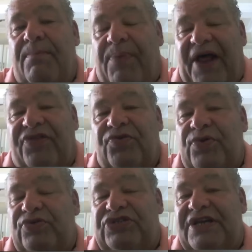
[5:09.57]
but
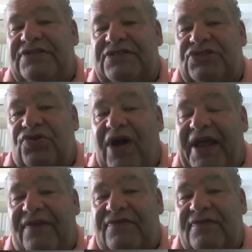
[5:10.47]
through Jesus
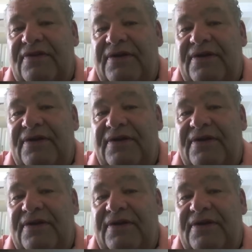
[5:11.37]
Christ.